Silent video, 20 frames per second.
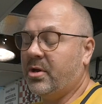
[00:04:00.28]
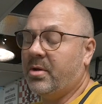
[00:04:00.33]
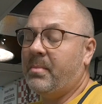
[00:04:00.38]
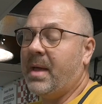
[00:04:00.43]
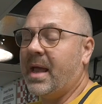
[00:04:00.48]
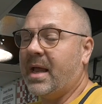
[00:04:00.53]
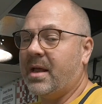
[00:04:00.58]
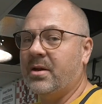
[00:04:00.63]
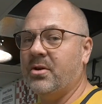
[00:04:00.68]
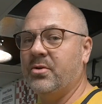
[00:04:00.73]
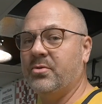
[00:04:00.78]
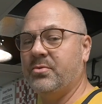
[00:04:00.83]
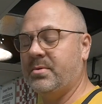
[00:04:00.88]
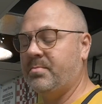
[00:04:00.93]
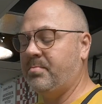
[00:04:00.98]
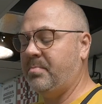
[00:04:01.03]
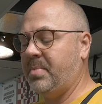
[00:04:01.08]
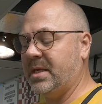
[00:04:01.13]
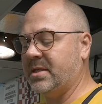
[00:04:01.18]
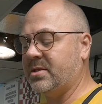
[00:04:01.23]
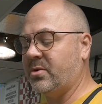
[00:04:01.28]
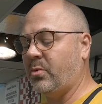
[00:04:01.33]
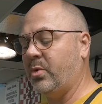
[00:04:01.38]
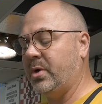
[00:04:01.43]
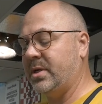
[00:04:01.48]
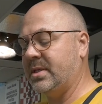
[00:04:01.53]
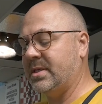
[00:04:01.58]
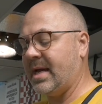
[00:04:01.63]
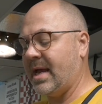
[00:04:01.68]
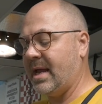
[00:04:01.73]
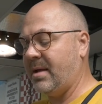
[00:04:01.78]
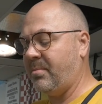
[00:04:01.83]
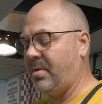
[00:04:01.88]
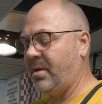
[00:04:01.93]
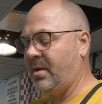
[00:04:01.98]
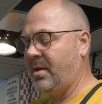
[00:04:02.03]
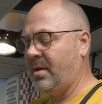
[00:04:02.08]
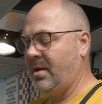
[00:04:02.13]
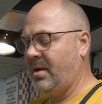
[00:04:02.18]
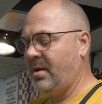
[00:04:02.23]
could make a new piece of wood type,
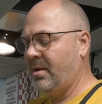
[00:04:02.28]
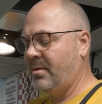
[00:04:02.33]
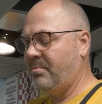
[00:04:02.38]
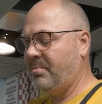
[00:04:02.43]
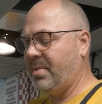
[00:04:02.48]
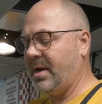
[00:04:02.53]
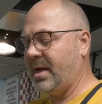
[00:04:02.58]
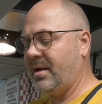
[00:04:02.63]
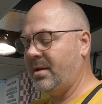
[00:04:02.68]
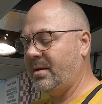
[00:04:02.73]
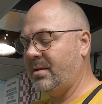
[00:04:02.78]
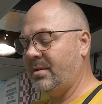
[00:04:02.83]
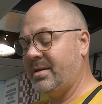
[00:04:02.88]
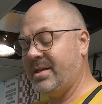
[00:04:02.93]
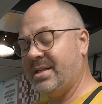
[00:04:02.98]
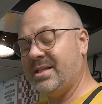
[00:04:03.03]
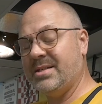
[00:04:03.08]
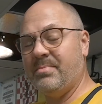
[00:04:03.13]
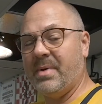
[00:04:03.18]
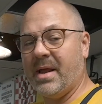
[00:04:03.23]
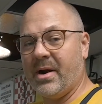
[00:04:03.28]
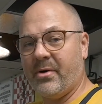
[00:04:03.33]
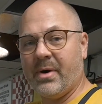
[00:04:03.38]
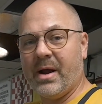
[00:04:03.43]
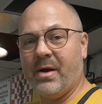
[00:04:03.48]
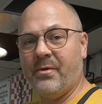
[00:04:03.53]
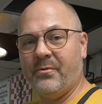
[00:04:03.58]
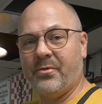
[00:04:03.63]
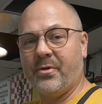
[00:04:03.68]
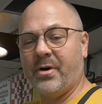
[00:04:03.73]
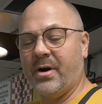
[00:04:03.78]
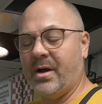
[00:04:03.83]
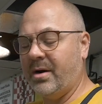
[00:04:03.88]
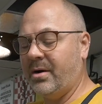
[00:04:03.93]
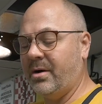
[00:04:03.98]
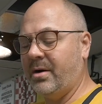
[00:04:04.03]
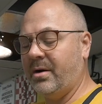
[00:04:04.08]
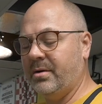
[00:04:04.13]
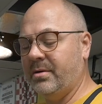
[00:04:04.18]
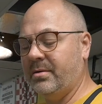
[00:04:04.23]
but this has been around for
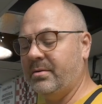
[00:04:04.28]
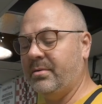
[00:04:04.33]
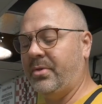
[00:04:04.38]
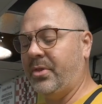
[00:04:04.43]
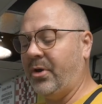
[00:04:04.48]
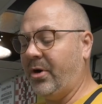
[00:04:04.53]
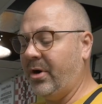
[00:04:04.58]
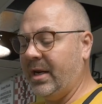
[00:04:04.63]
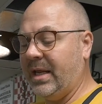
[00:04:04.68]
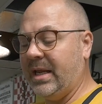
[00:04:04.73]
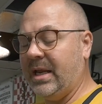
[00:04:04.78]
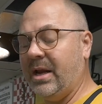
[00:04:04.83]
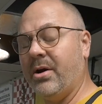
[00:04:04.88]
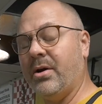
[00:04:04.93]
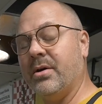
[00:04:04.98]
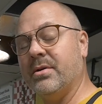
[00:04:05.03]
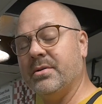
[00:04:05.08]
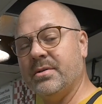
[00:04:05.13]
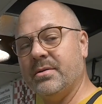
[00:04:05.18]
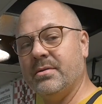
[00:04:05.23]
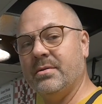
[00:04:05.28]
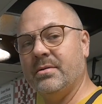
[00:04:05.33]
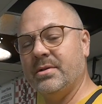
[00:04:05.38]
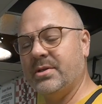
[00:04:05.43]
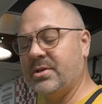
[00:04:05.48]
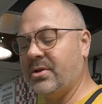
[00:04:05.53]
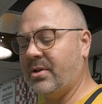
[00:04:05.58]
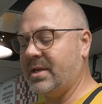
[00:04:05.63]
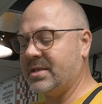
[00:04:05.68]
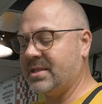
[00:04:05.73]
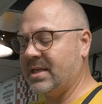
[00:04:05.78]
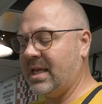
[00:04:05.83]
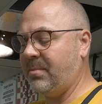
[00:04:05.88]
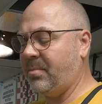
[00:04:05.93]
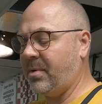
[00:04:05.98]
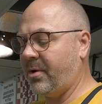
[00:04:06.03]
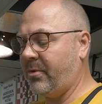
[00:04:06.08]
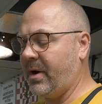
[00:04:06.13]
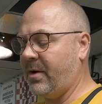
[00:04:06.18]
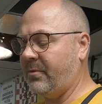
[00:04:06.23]
130 years. So let's
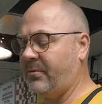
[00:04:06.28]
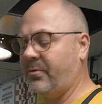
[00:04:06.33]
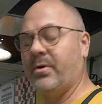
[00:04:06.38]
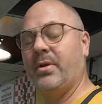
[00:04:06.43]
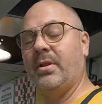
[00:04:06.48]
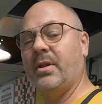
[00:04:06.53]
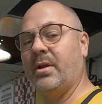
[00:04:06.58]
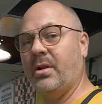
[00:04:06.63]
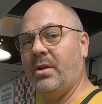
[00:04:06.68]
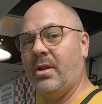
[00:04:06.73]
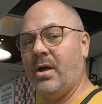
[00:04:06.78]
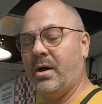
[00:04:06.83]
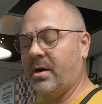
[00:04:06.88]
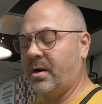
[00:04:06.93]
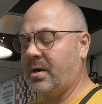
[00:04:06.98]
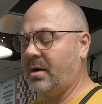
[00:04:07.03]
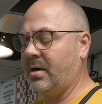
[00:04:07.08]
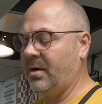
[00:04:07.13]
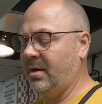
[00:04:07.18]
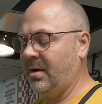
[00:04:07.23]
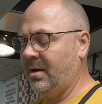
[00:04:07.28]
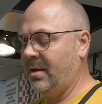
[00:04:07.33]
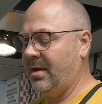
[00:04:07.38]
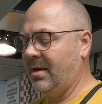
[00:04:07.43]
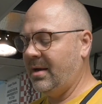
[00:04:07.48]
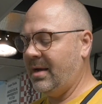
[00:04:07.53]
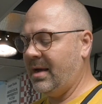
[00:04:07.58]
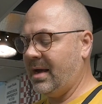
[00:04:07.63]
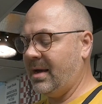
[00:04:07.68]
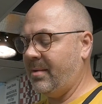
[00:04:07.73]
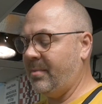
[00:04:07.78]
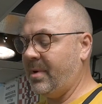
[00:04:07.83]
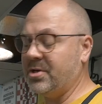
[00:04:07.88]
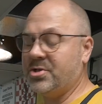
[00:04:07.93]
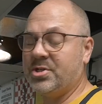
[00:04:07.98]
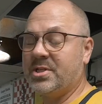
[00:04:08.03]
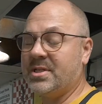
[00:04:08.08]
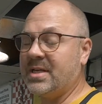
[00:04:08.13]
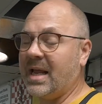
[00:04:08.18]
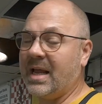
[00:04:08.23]
keep it around for a little longer, and
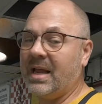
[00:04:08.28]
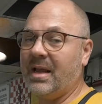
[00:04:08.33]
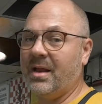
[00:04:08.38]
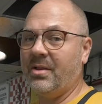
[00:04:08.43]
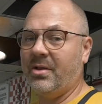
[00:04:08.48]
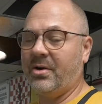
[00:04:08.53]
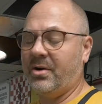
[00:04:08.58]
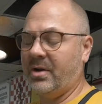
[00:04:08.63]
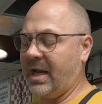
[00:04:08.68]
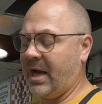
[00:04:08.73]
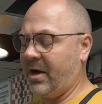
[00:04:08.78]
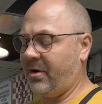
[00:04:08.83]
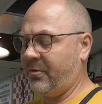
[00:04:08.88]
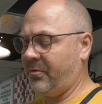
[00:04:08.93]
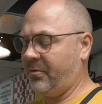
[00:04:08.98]
just taking a little care